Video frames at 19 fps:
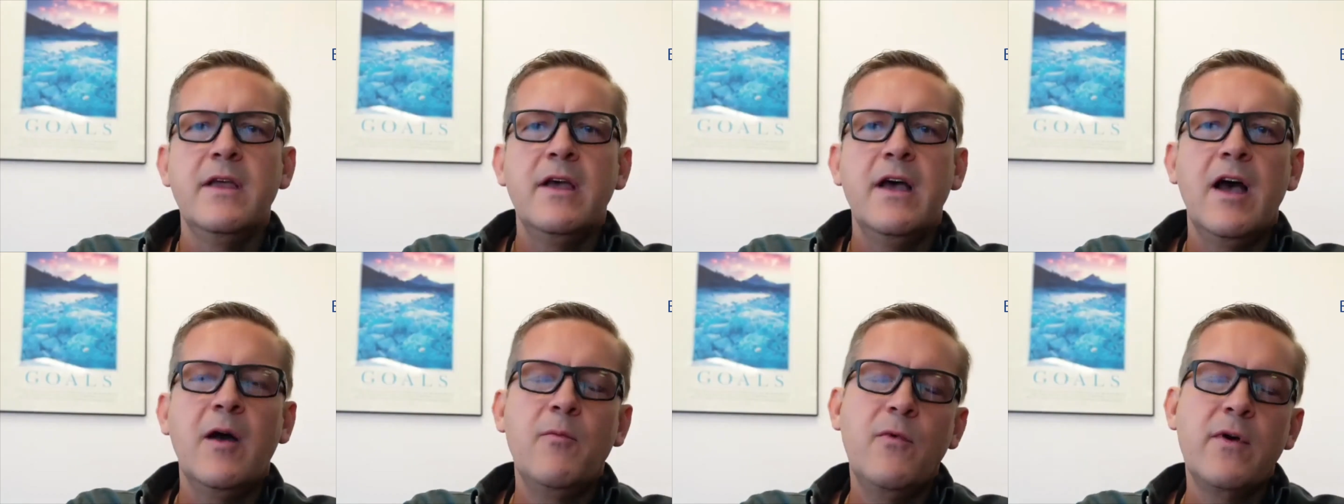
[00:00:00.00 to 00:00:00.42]

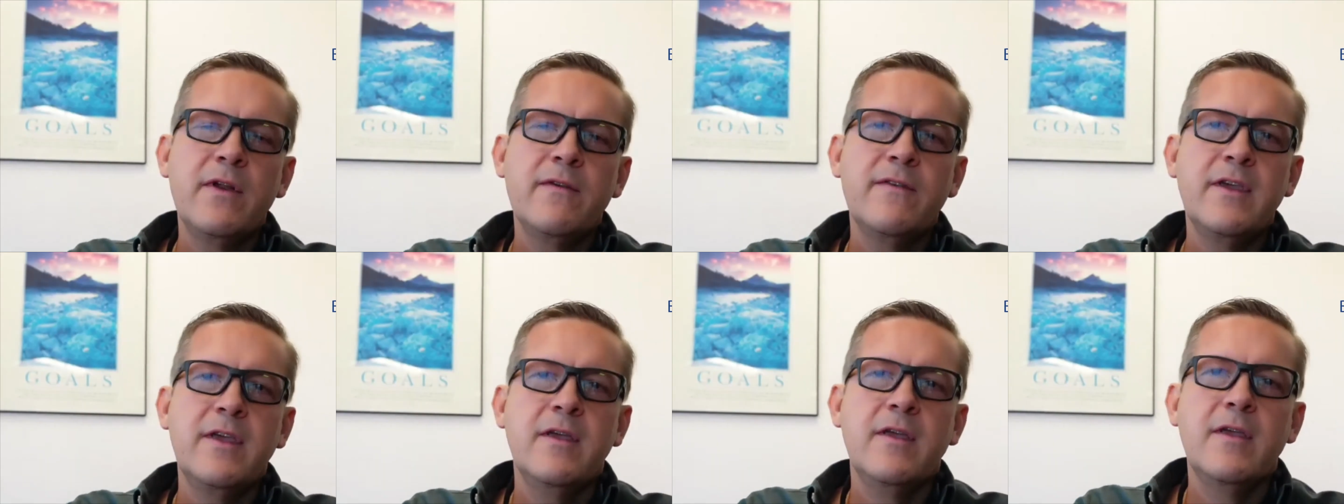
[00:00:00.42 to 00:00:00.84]
One of
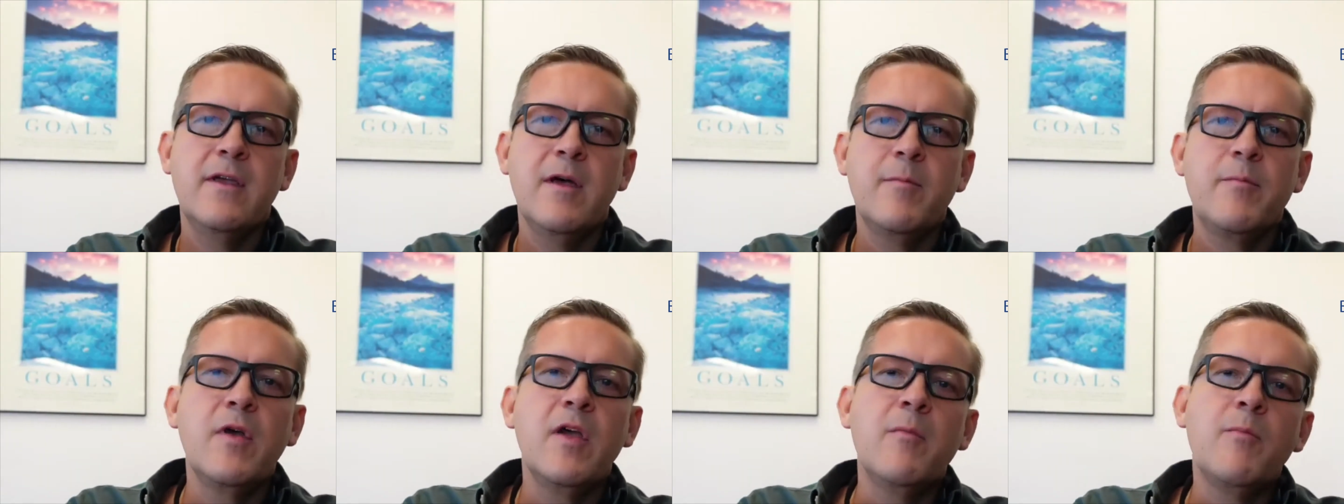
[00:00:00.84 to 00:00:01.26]
the
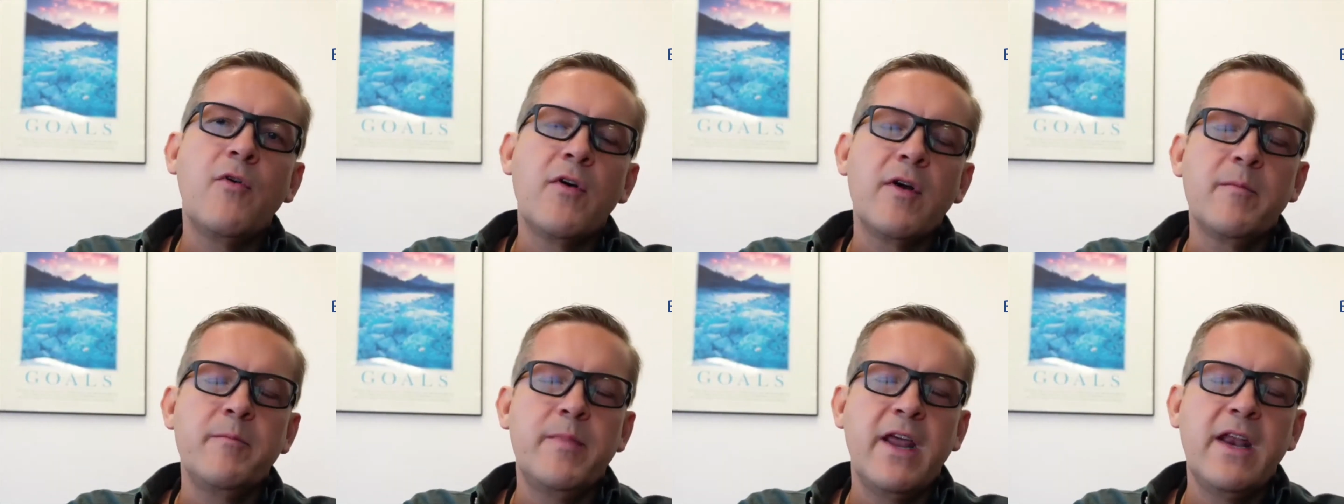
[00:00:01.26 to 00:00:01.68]

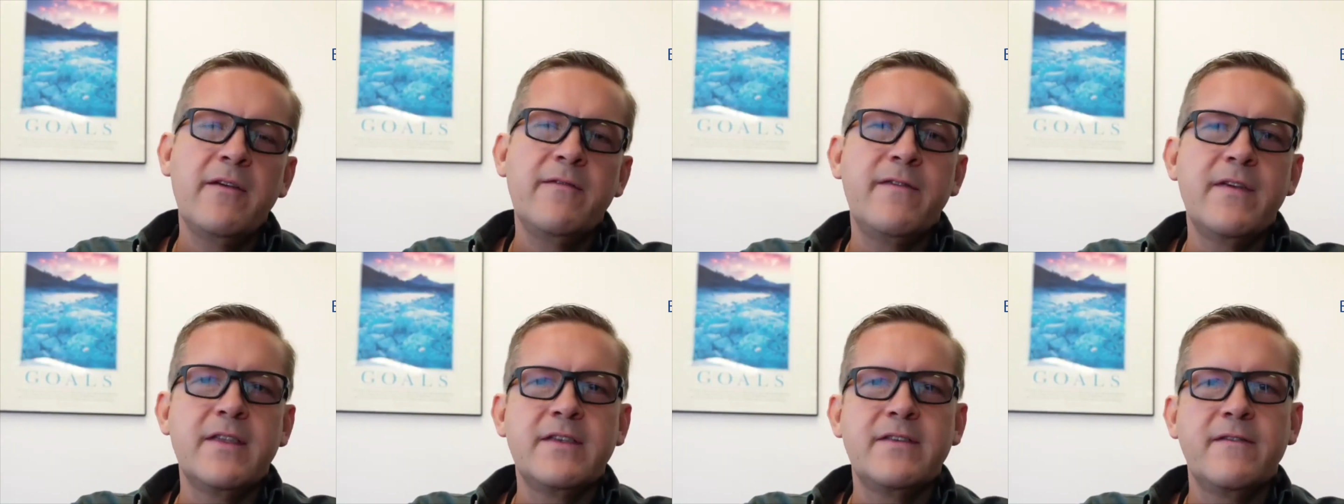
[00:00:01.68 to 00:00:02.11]
important
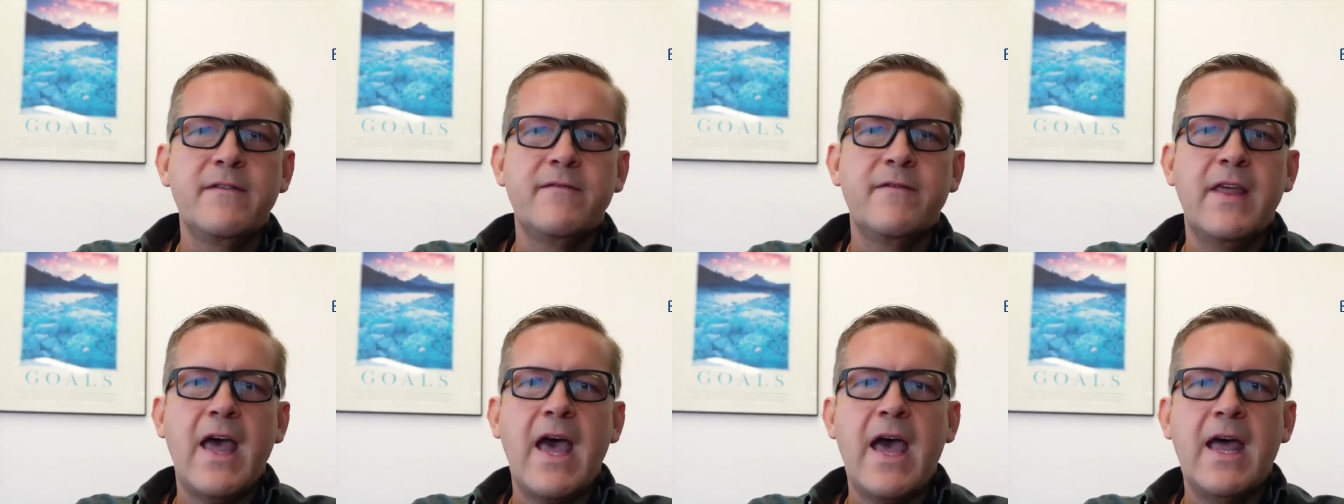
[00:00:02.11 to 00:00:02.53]
benefits of
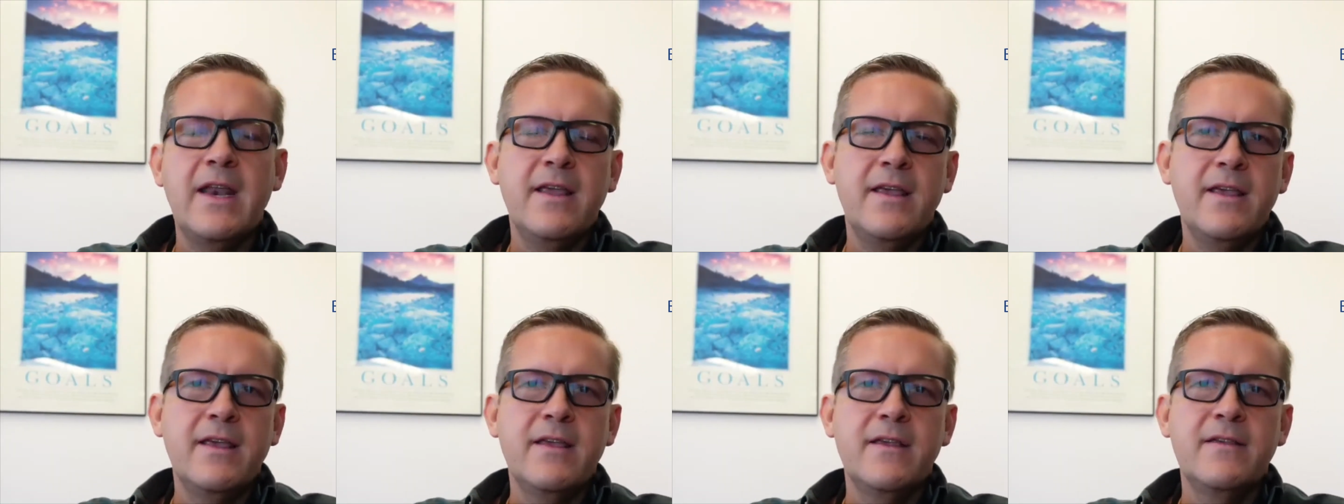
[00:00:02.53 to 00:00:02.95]
that
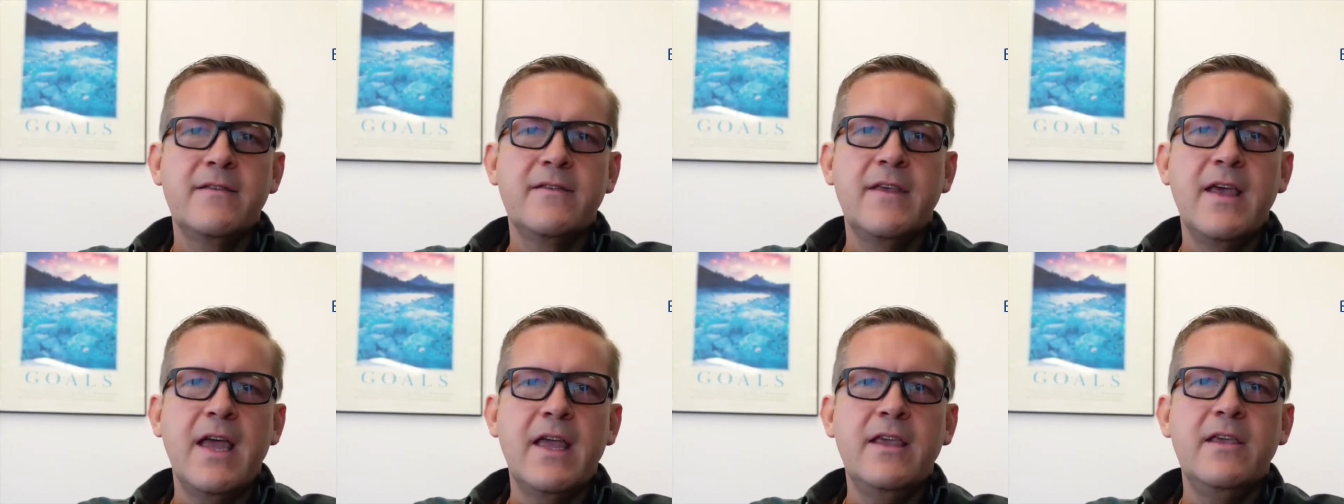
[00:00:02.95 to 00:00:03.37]
is
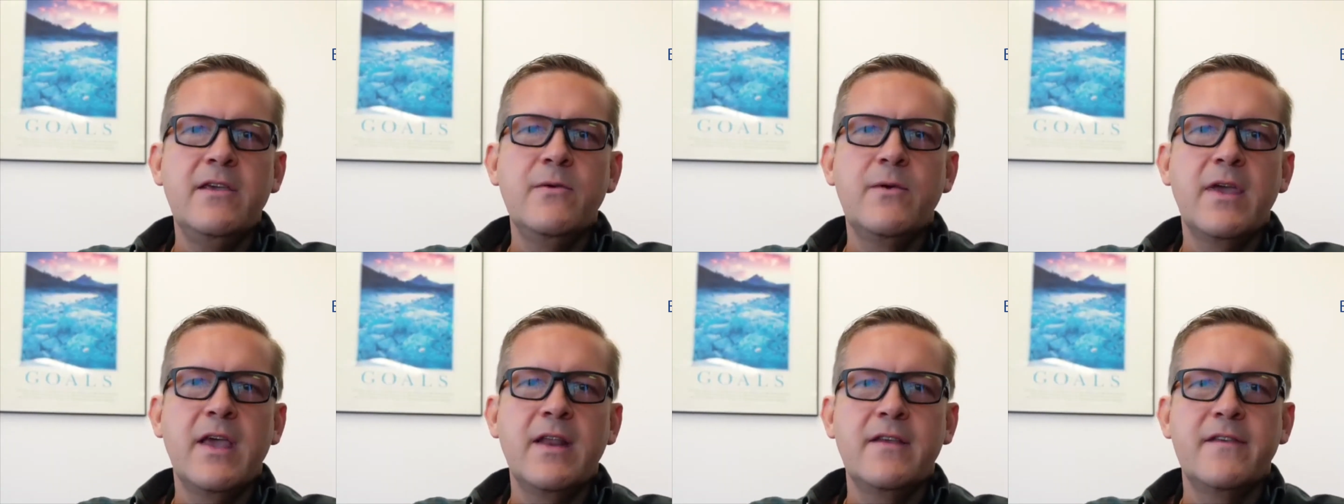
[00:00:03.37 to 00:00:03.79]
that you
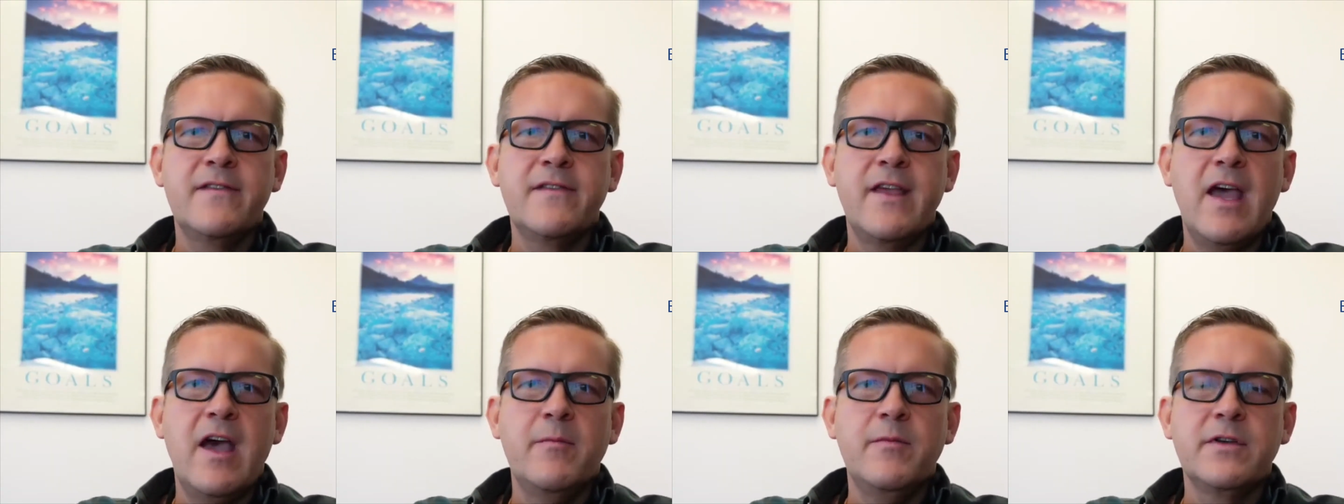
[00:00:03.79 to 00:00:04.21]
can
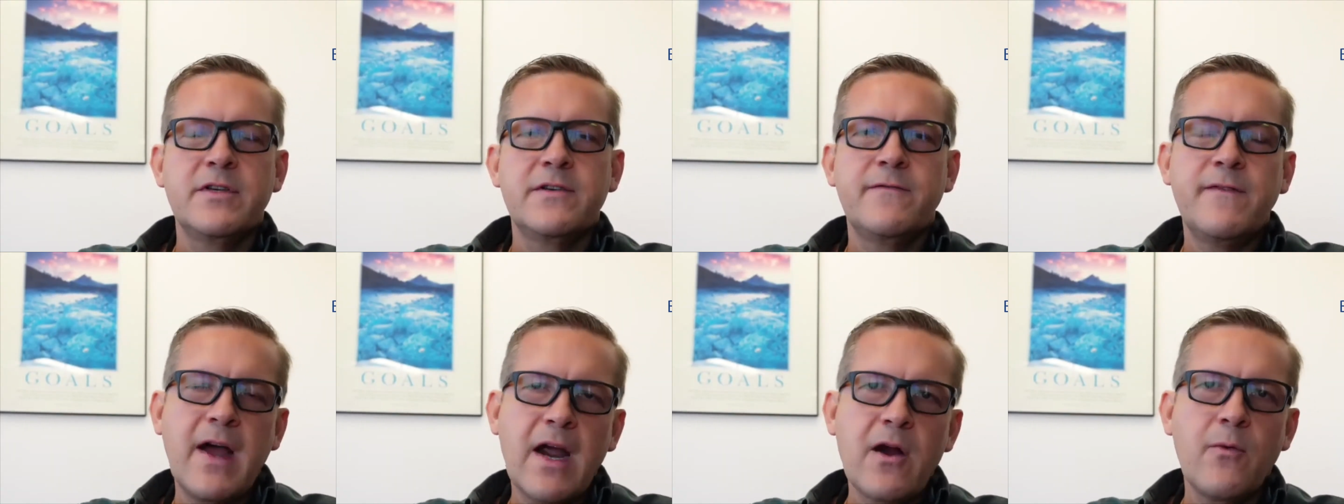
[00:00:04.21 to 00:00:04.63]

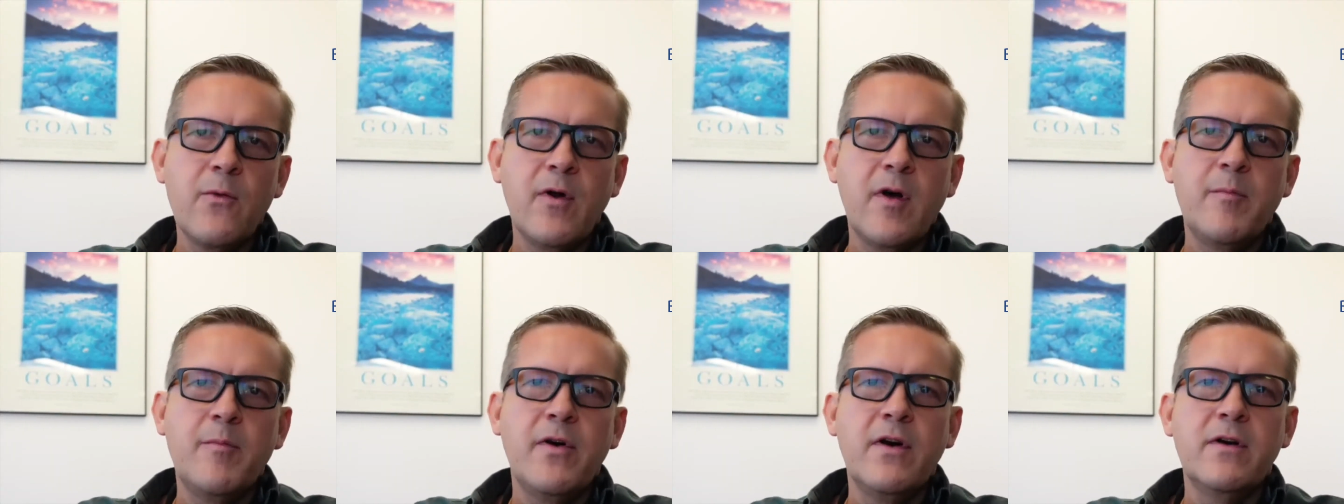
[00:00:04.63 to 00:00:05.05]
establish
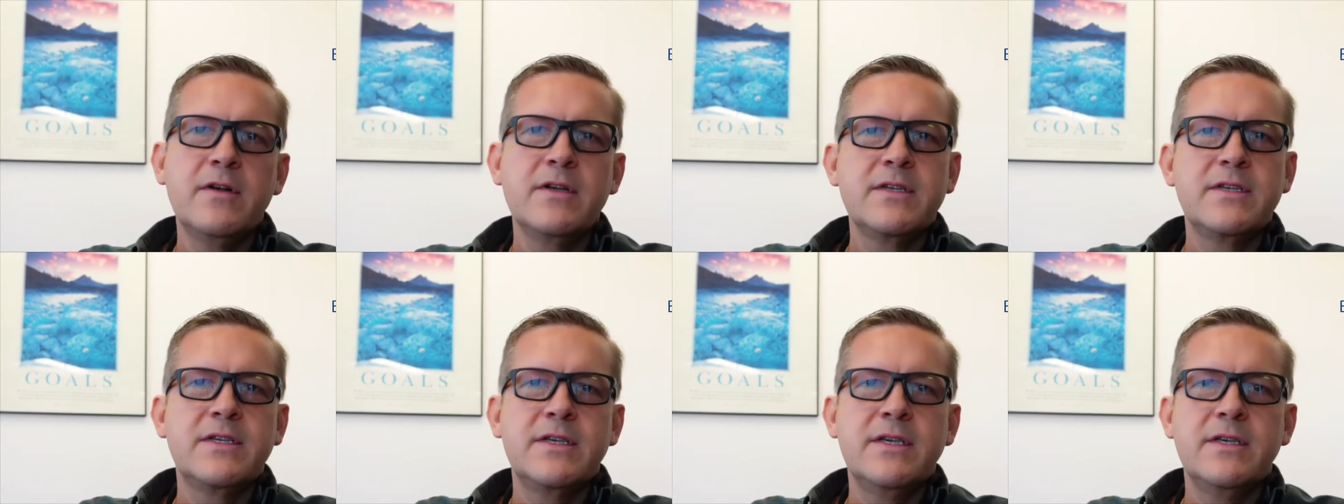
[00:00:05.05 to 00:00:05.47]
firewall
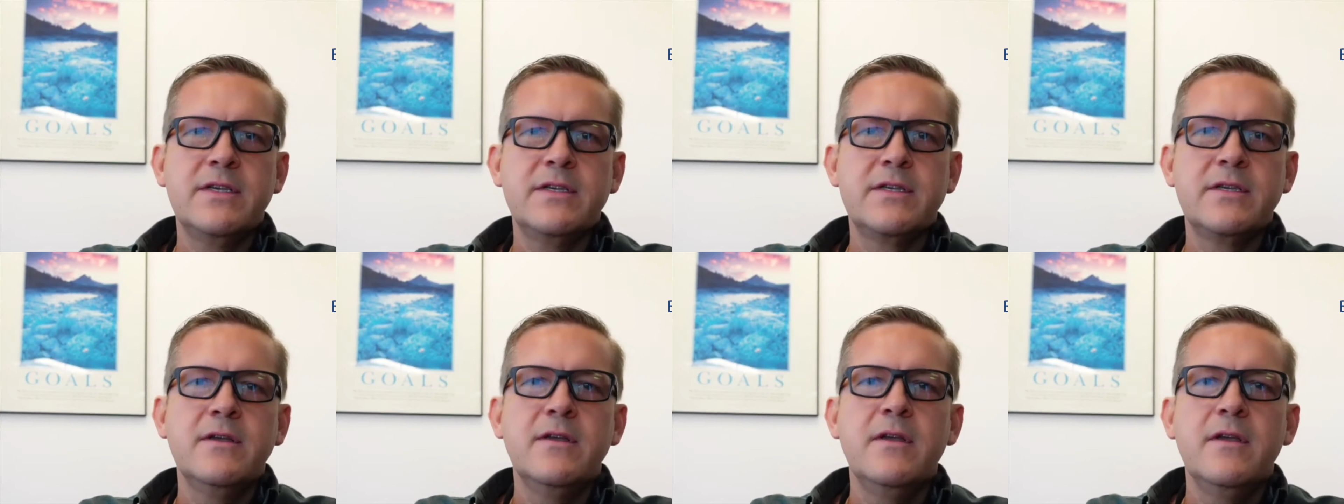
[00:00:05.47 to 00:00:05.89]

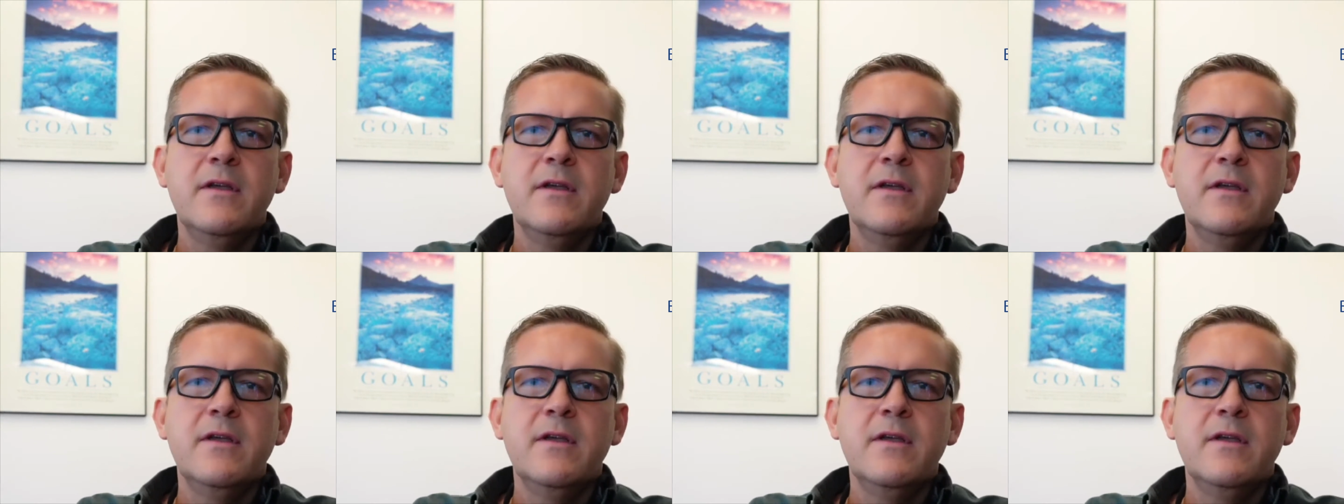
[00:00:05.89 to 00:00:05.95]
policies